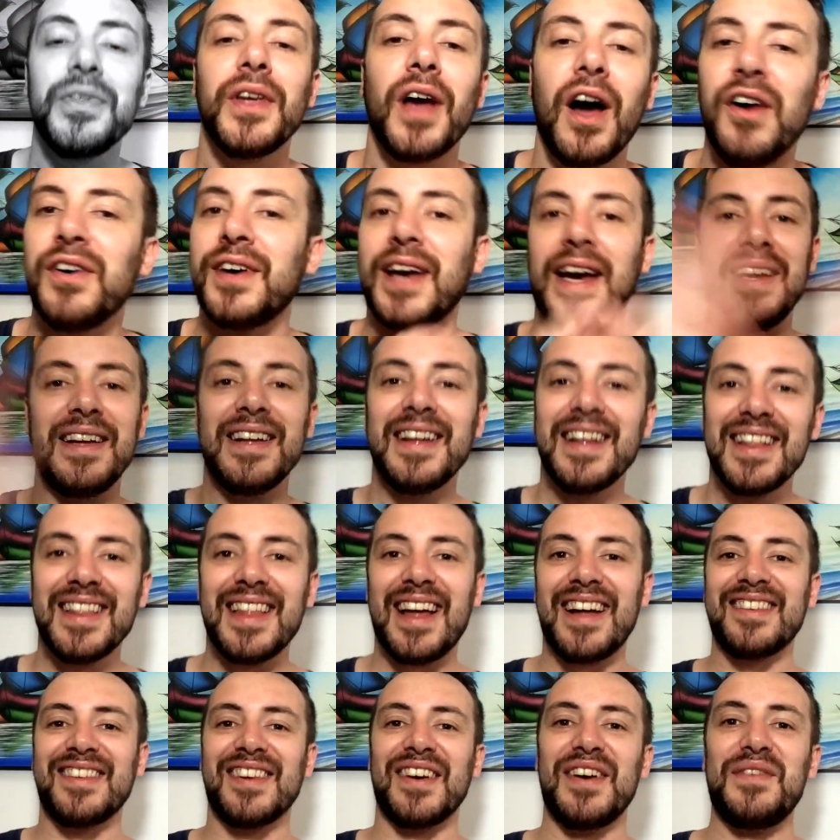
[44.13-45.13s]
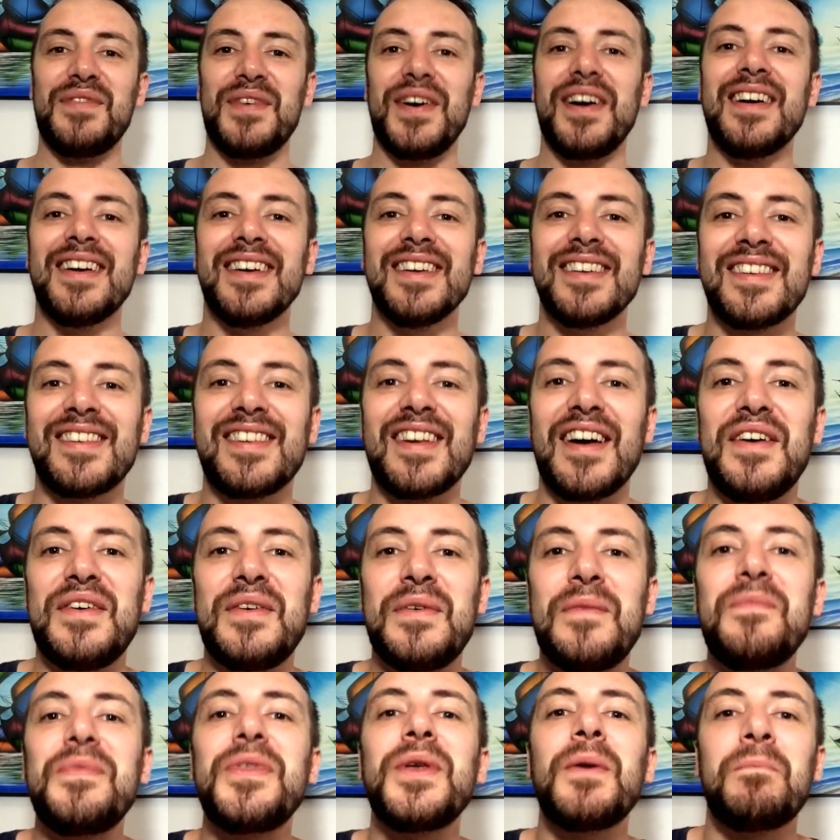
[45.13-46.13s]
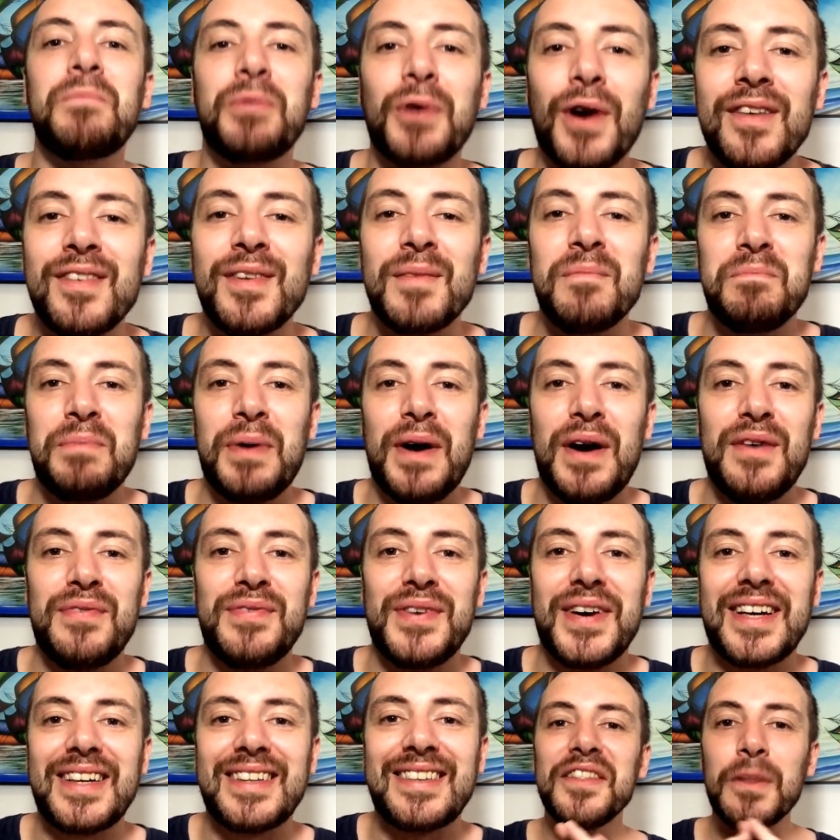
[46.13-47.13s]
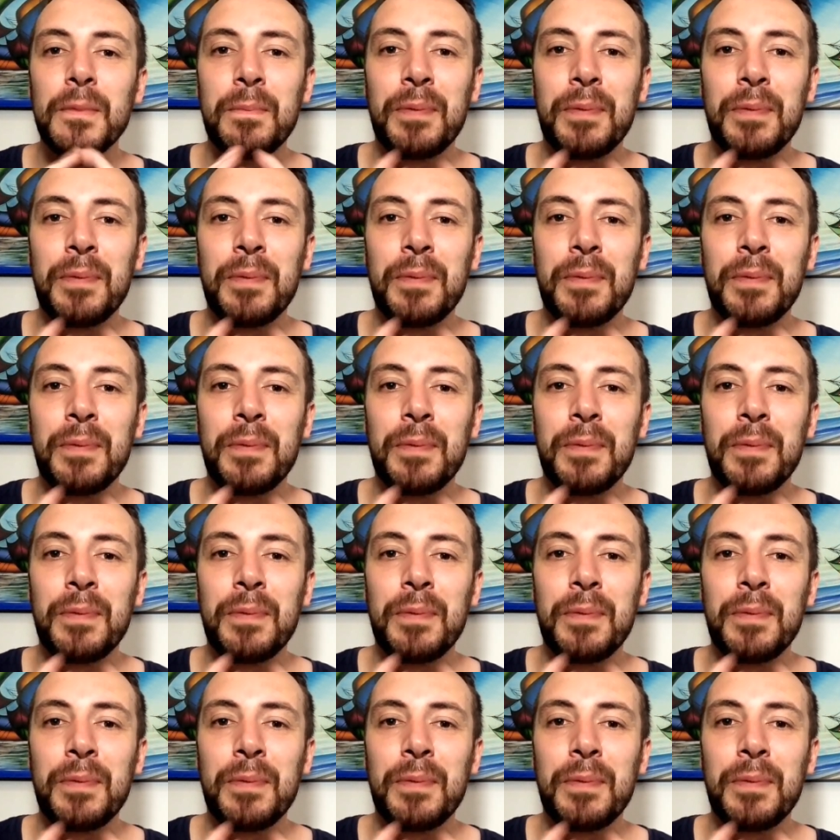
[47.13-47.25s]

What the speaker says: Okay, that's over. So, present perfect.